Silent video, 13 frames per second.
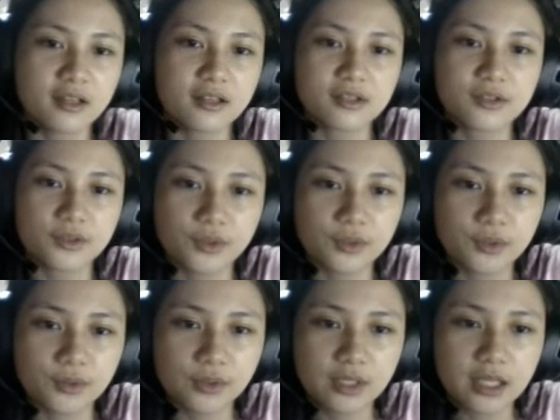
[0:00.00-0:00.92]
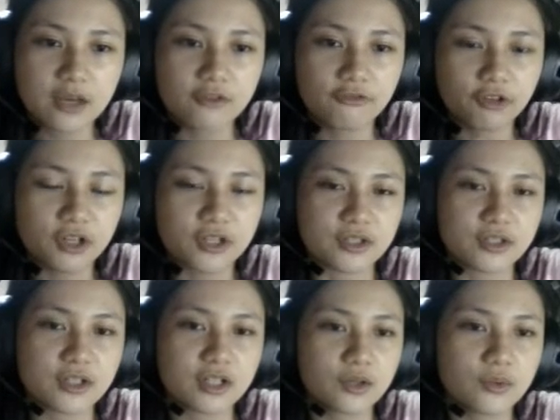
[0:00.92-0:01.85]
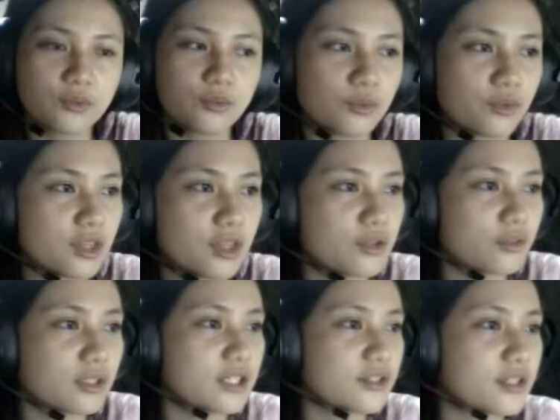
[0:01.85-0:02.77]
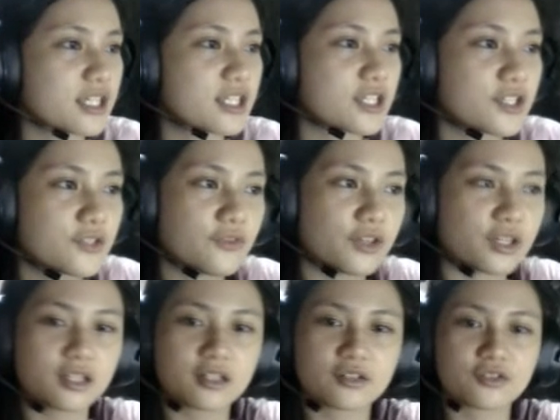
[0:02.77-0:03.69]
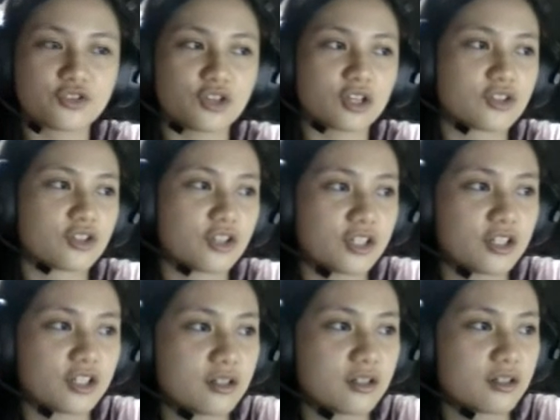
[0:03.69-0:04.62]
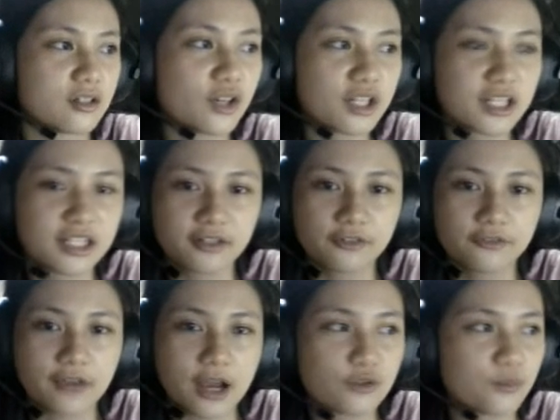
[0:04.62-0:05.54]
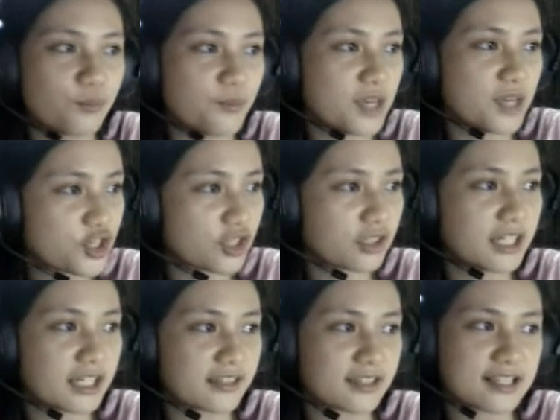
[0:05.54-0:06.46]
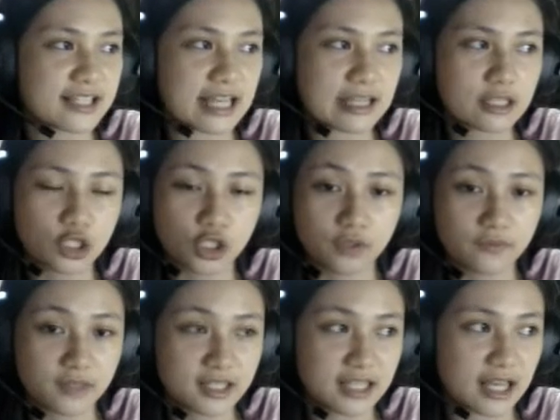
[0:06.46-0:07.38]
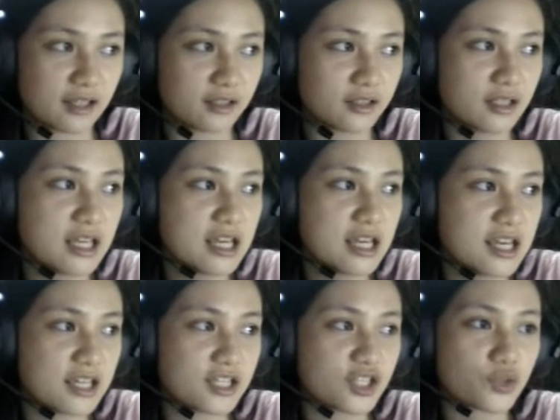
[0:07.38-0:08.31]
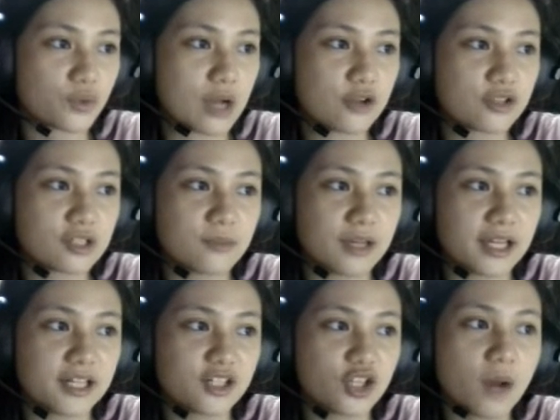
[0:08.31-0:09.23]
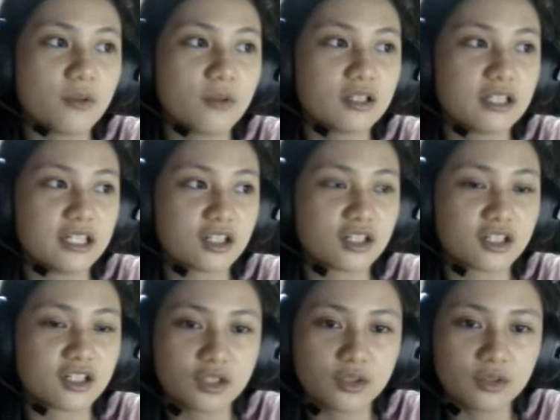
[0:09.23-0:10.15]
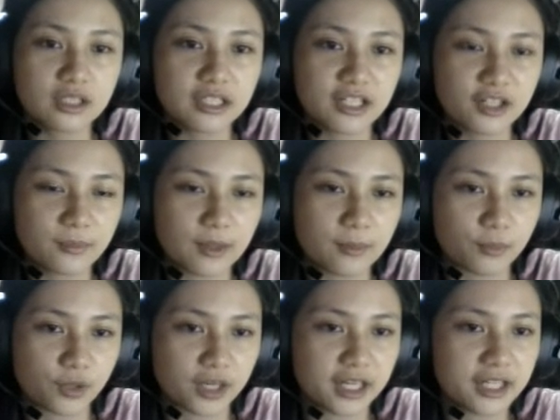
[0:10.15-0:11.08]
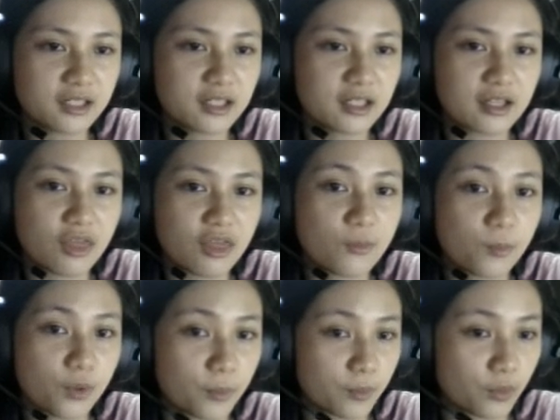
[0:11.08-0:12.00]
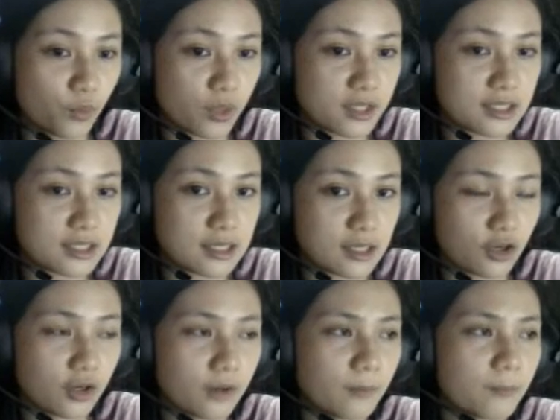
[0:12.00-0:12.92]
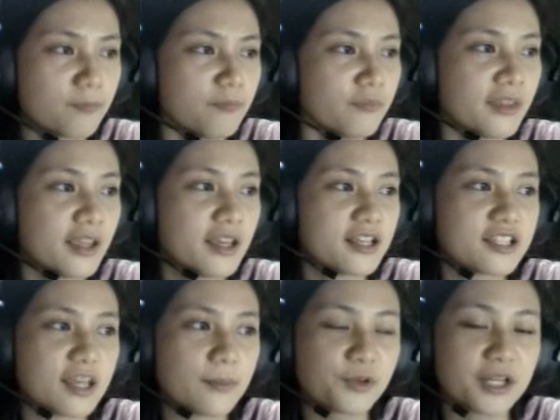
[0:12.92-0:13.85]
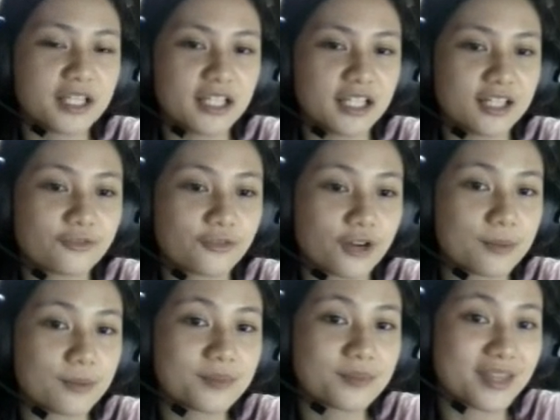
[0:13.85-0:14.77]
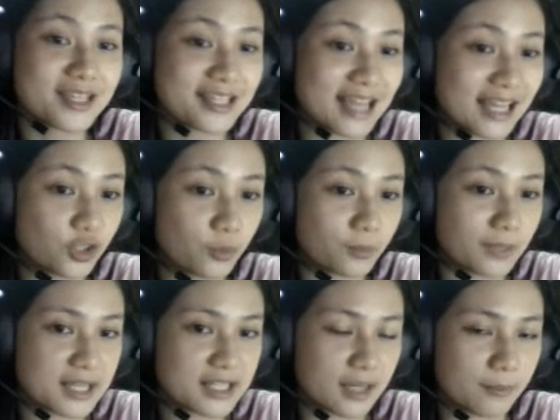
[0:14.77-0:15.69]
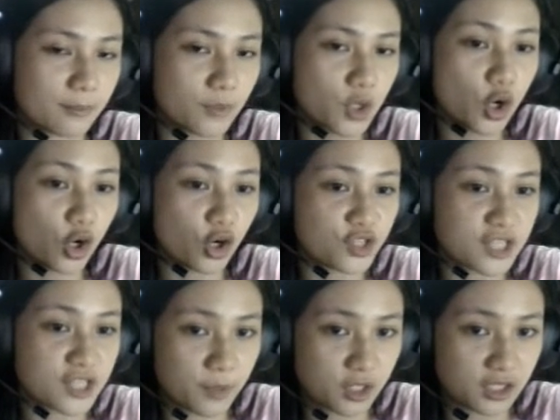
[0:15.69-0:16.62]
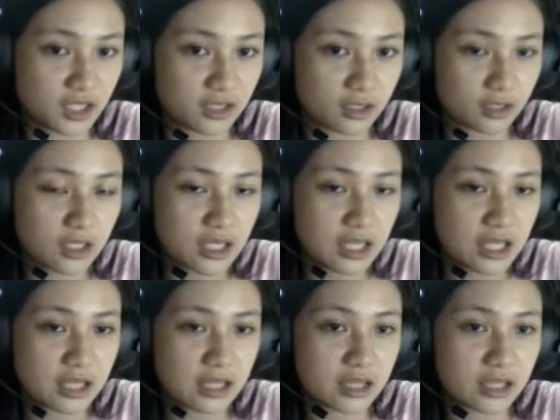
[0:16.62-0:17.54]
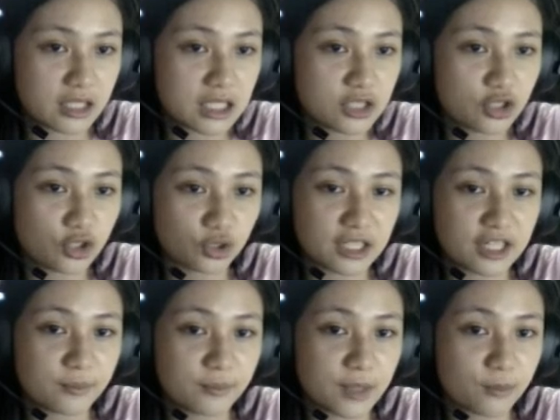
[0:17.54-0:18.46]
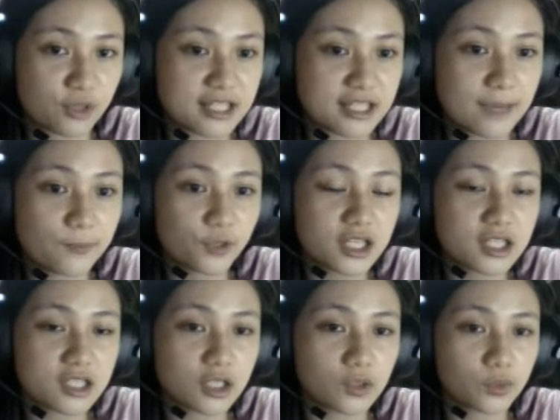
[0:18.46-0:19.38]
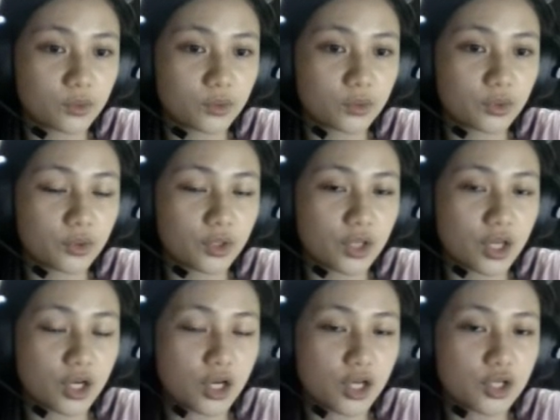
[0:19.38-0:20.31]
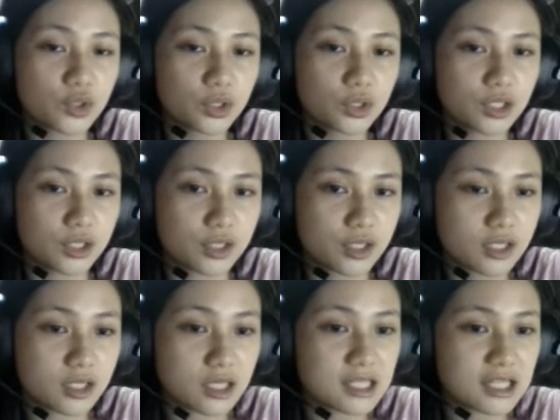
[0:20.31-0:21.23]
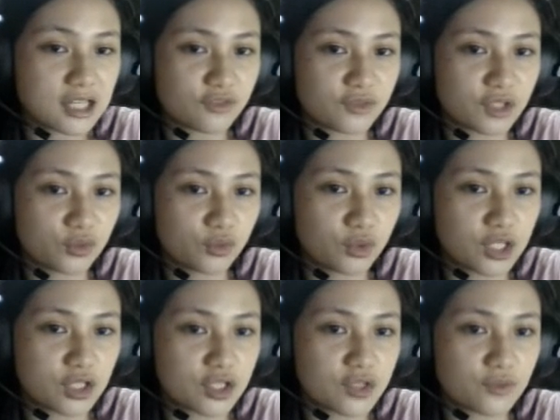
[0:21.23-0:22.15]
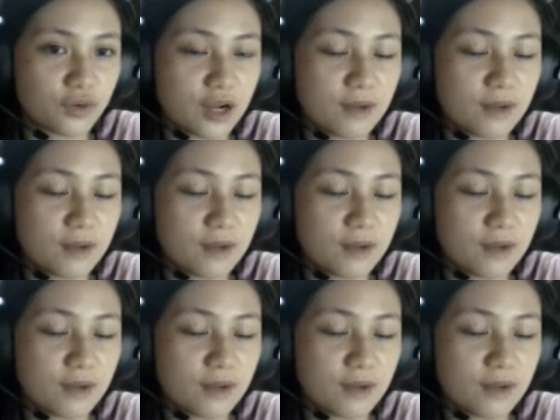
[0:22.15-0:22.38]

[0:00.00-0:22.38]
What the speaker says: So first, the nucleus is a spherical structured organelle found majorly at the center of the cell and surrounded by a double layered nuclear membrane, the purple ones here, separating it from the cytoplasm, or separating this nuclear membrane separates the nucleus, the inside of the nucleus,